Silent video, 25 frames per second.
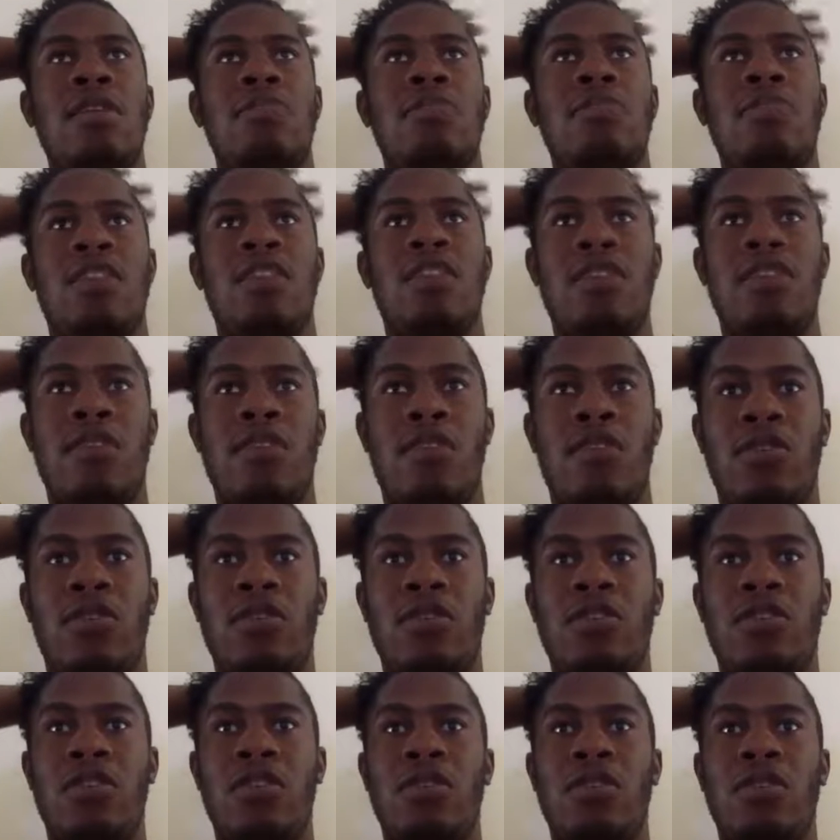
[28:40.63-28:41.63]
but it's
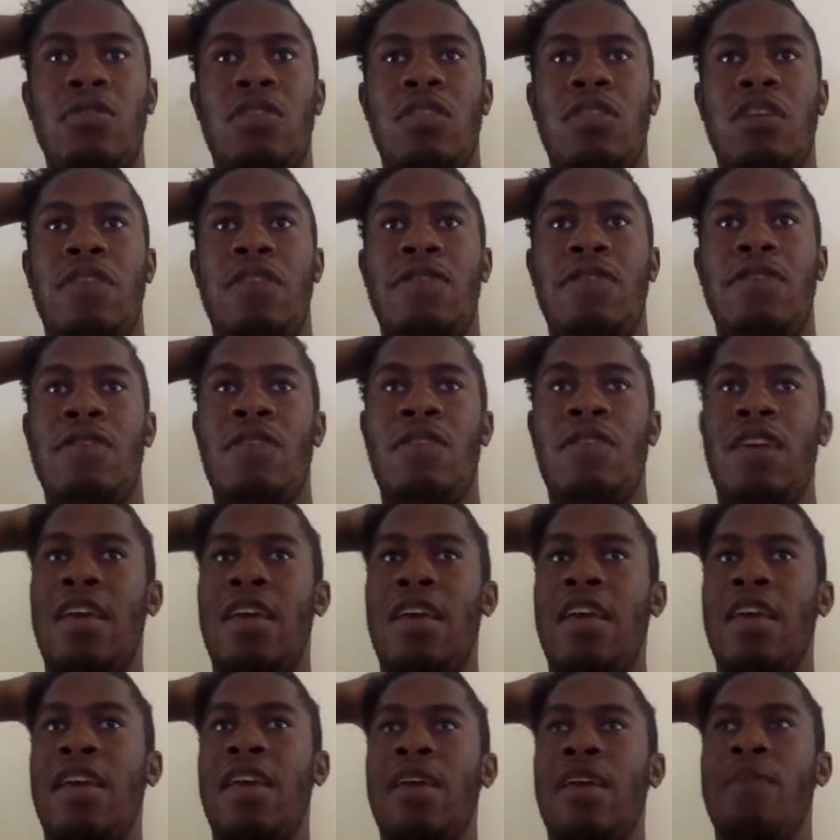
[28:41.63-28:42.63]
also the
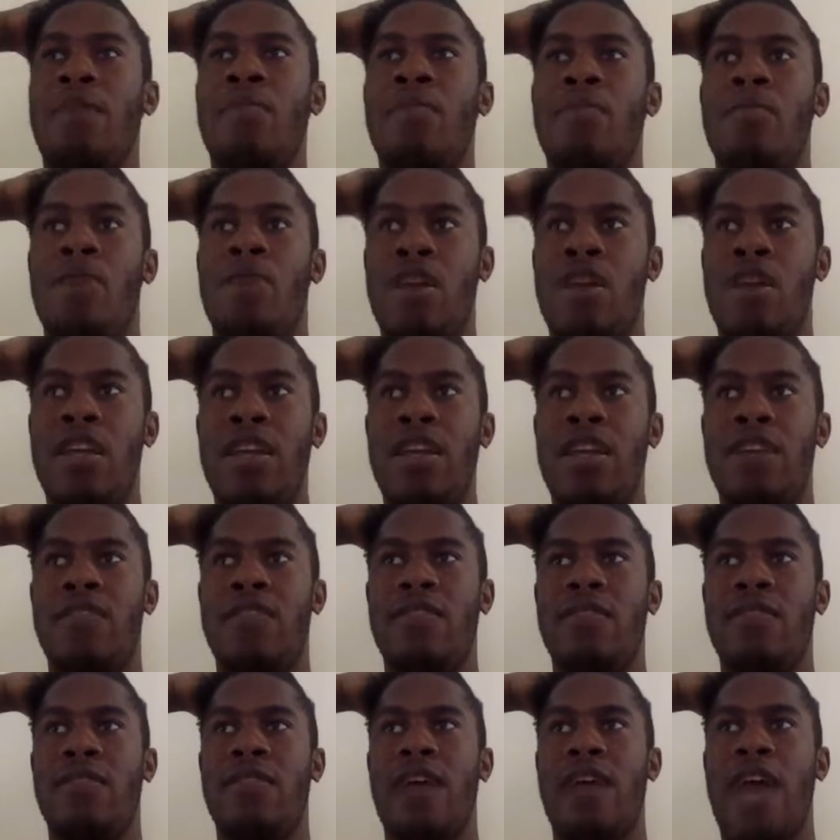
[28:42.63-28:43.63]
fucking money
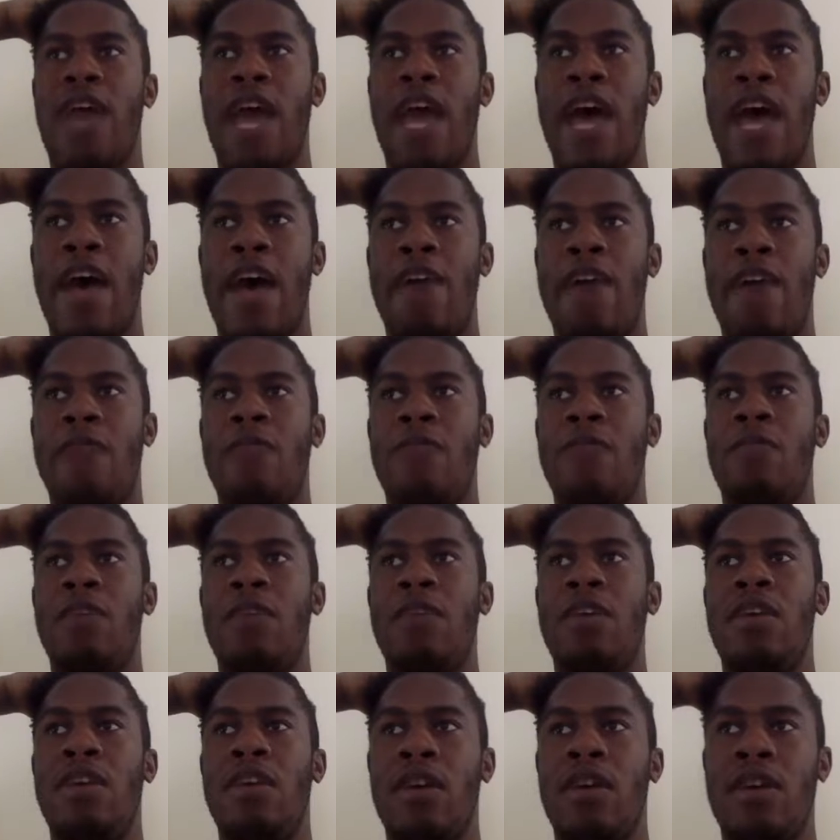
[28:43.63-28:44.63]
to have
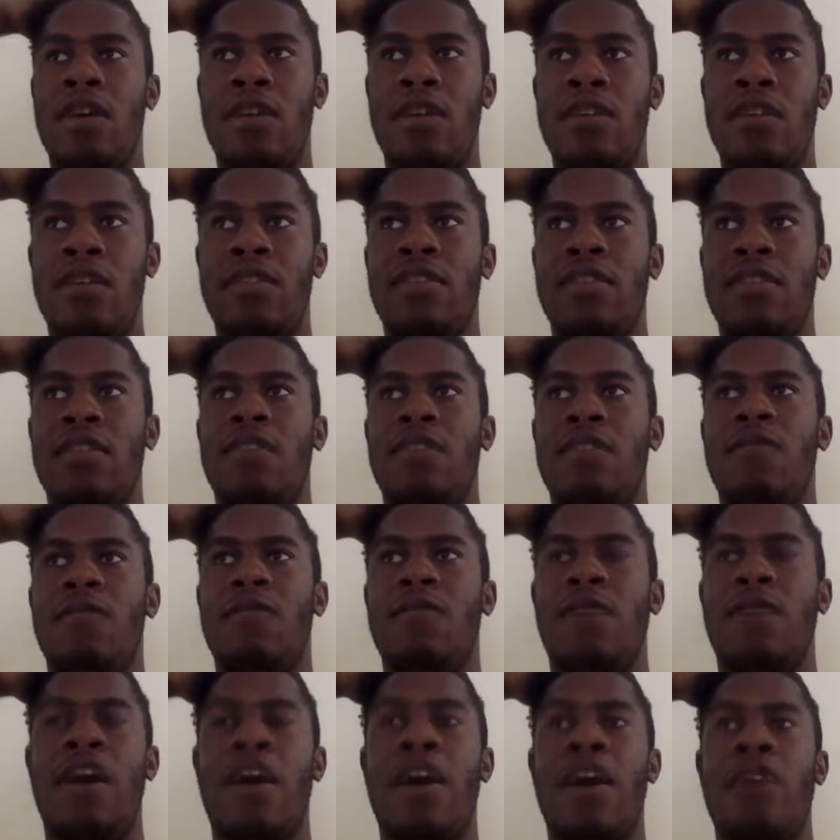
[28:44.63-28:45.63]
because it's
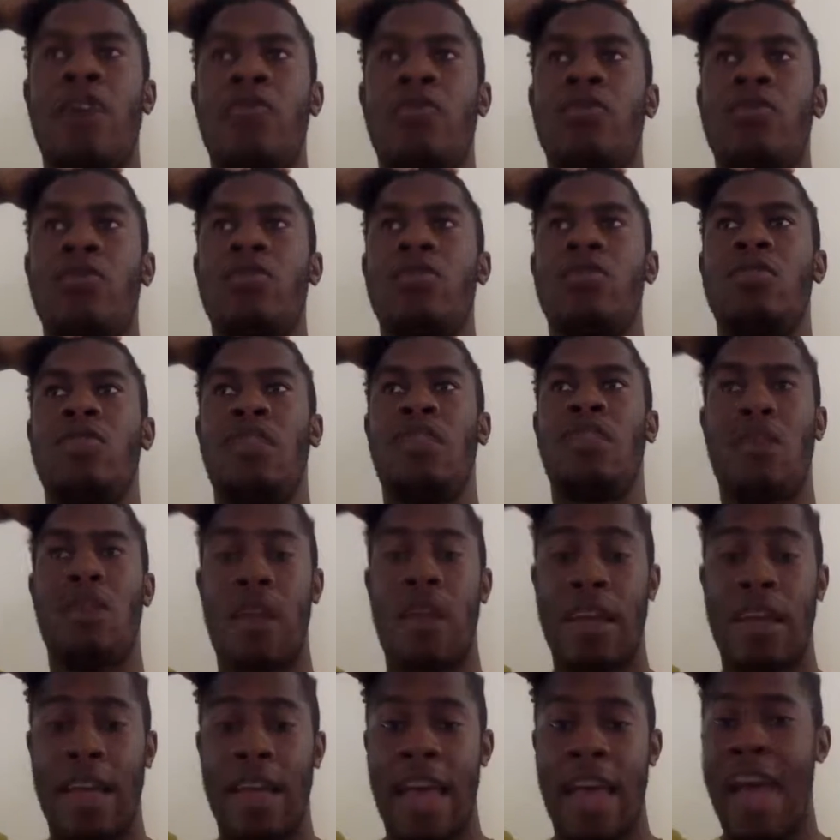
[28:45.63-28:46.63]
vital to
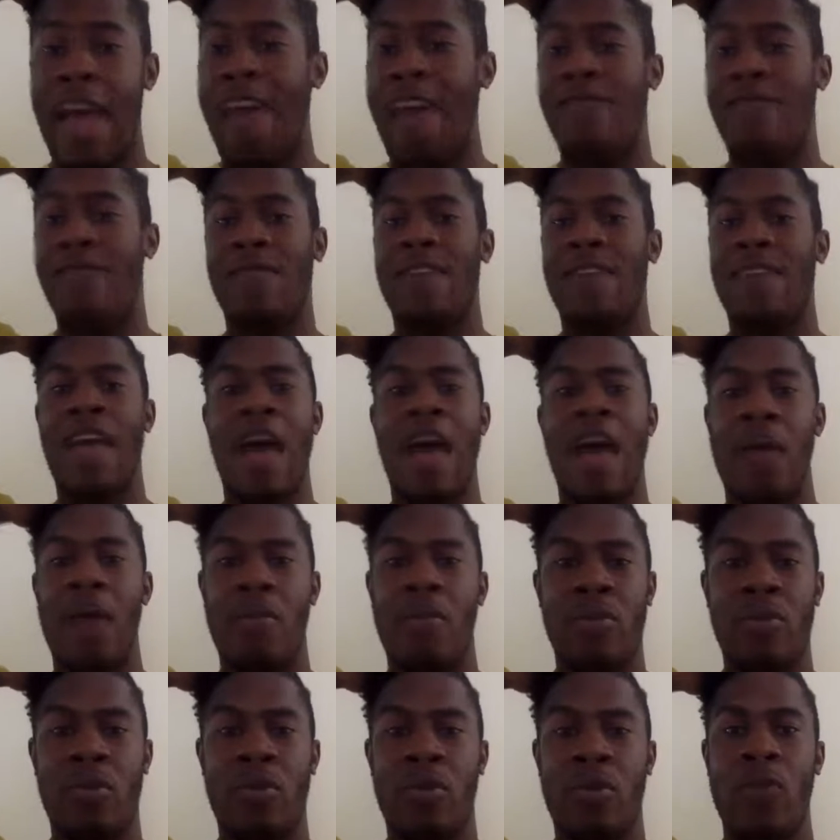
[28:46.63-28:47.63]
have
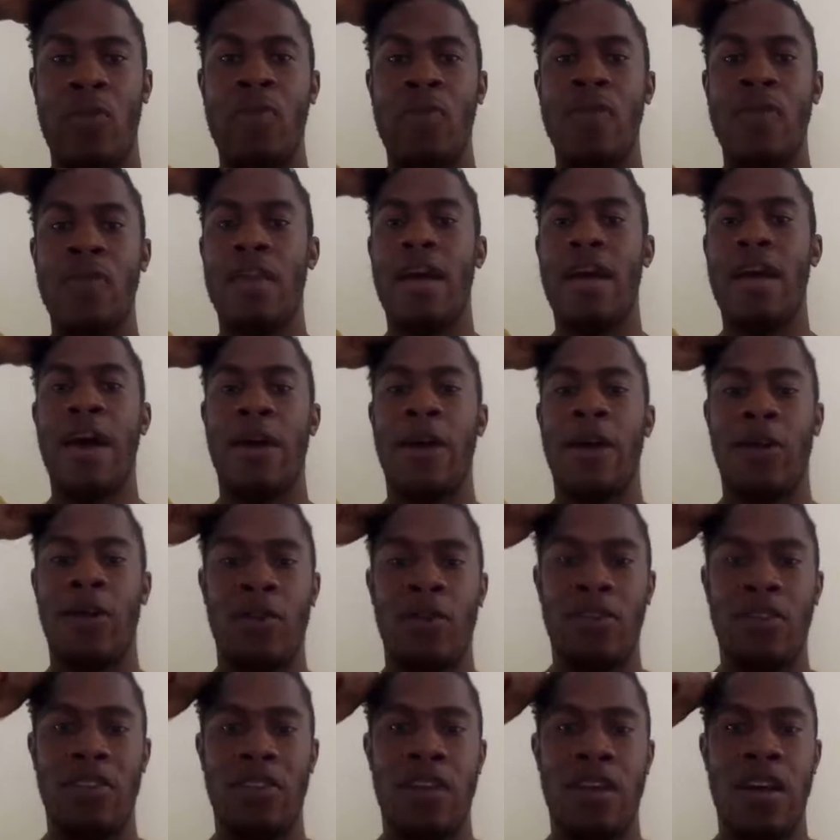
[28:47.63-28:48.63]
capital at
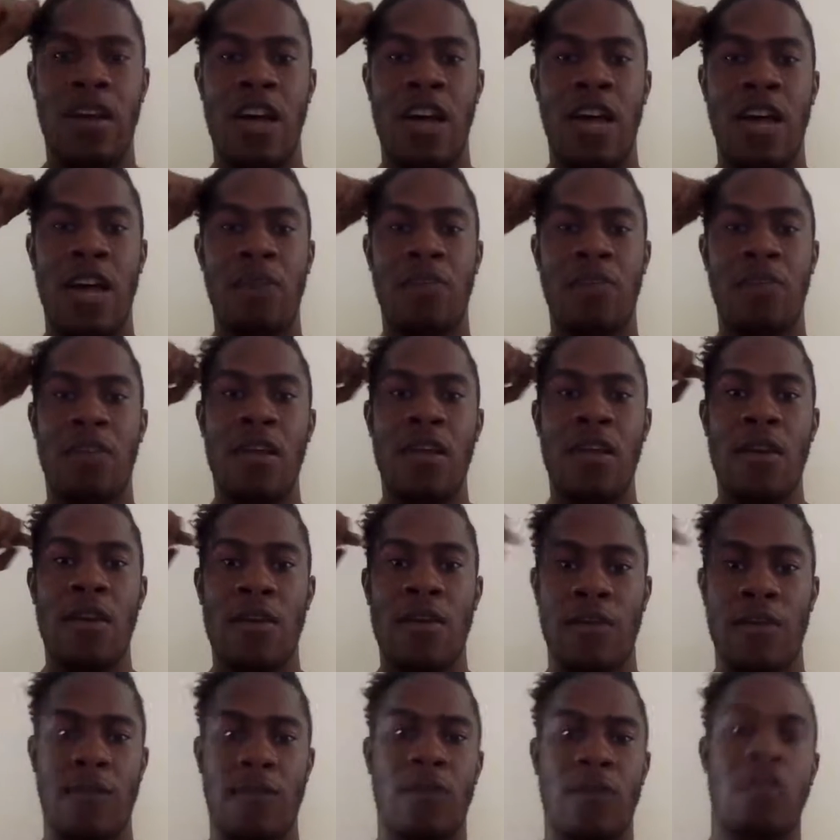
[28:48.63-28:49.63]
all times
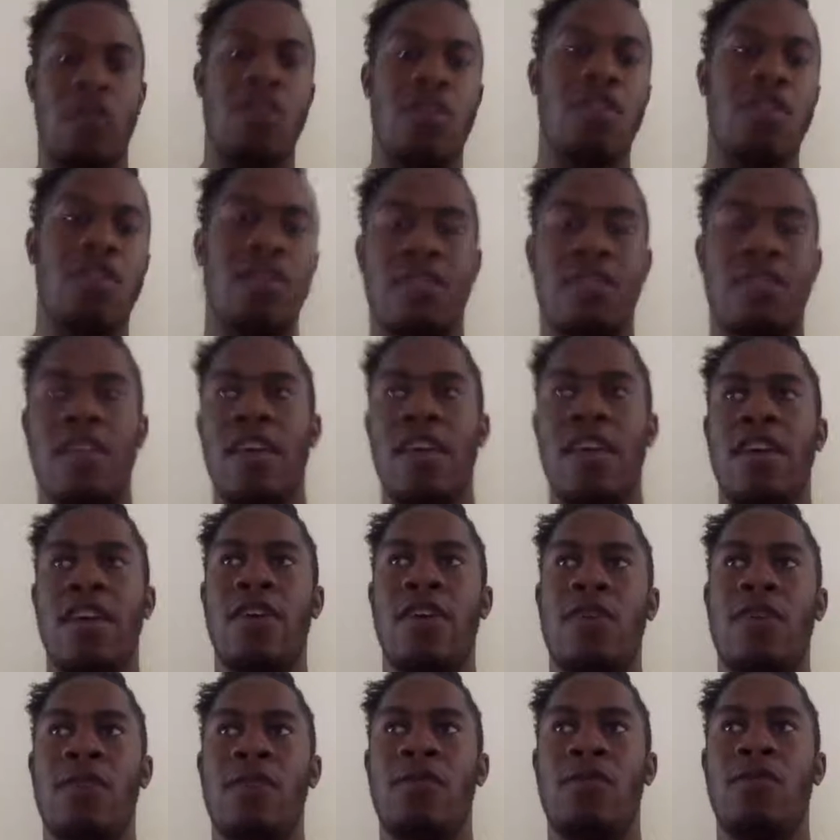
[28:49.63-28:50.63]
for the
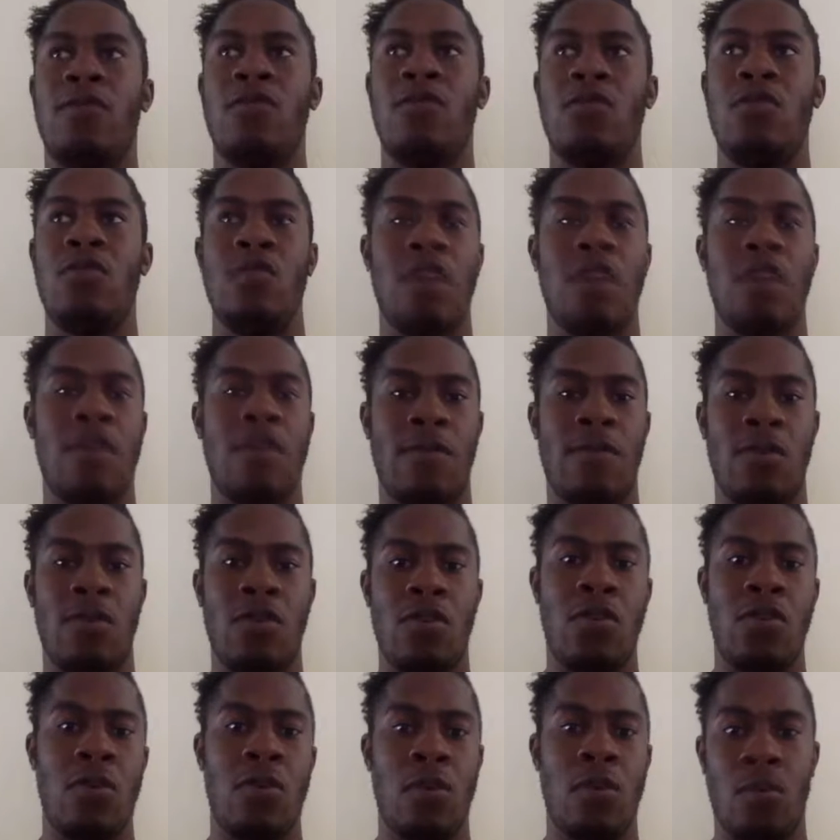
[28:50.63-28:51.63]
sake of you never
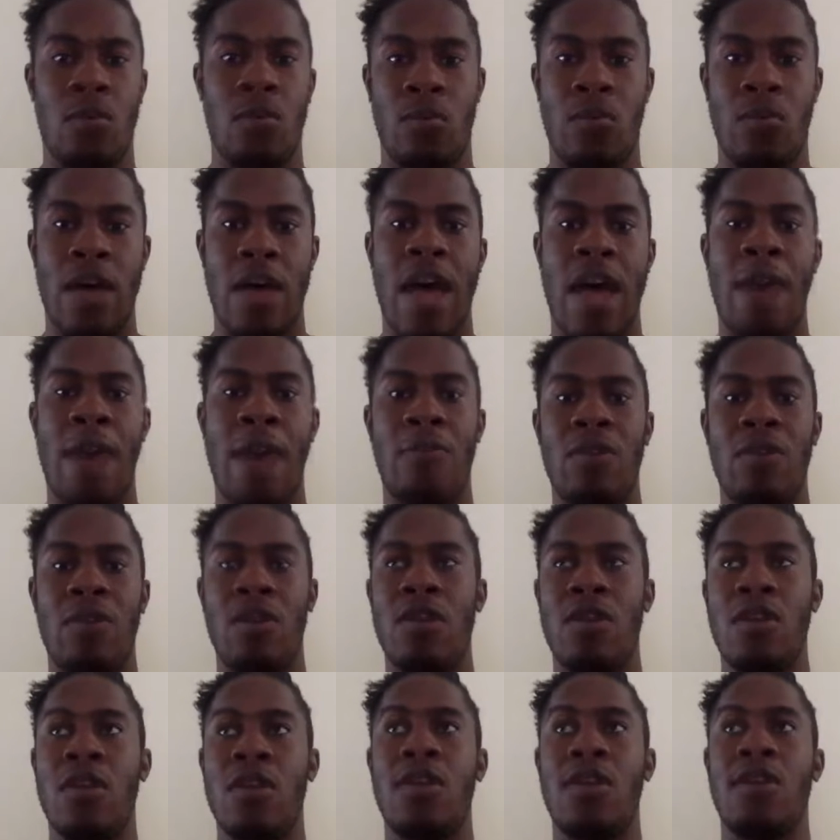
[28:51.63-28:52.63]
know what will
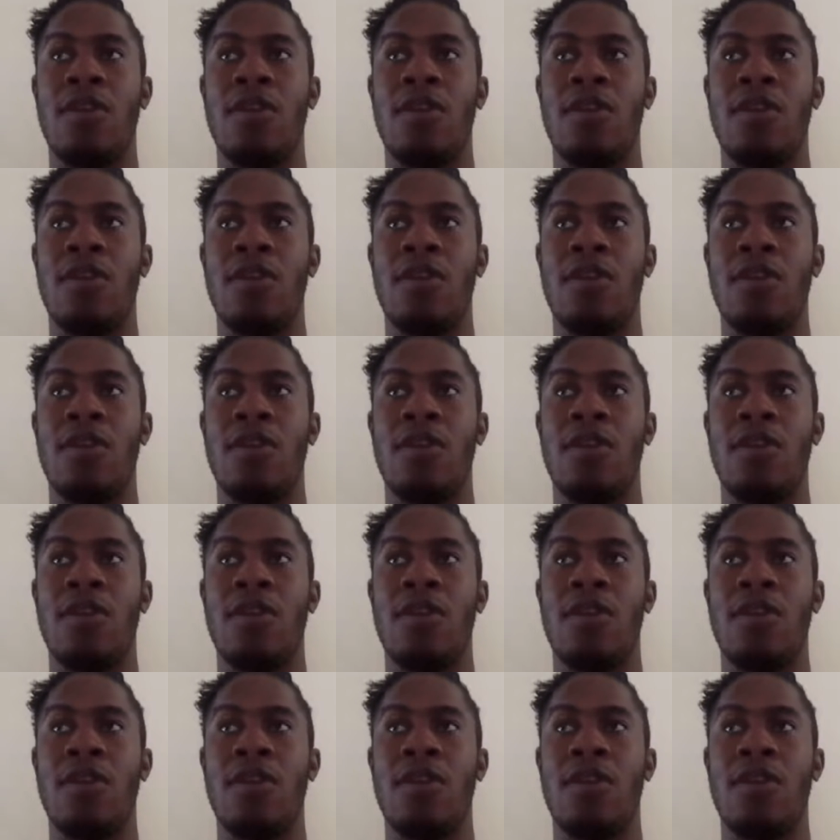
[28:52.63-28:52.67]
happen,